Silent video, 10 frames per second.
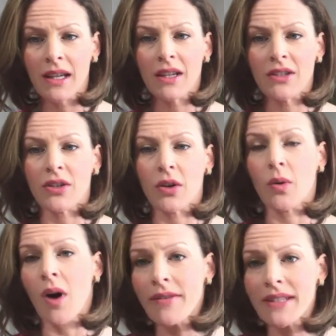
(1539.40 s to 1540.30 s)
So
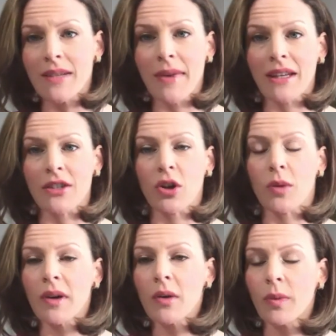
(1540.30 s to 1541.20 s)
obviously in
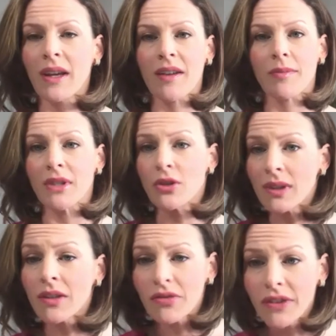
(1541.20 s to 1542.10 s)
Manitoba, we have been
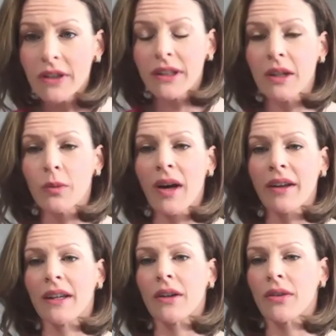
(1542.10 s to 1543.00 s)
doing fairly well
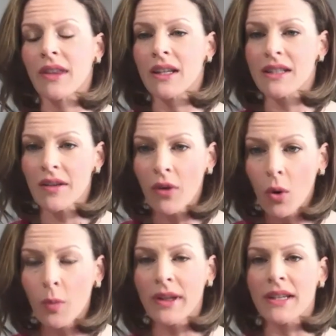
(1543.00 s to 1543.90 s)
here. Things have
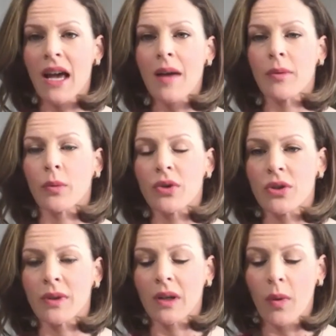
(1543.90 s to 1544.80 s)
opened up and we're
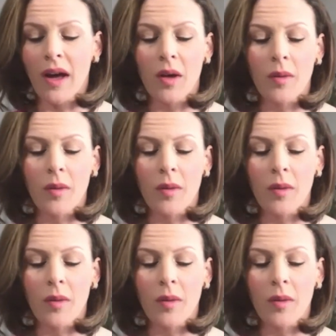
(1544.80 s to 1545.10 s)
doing well.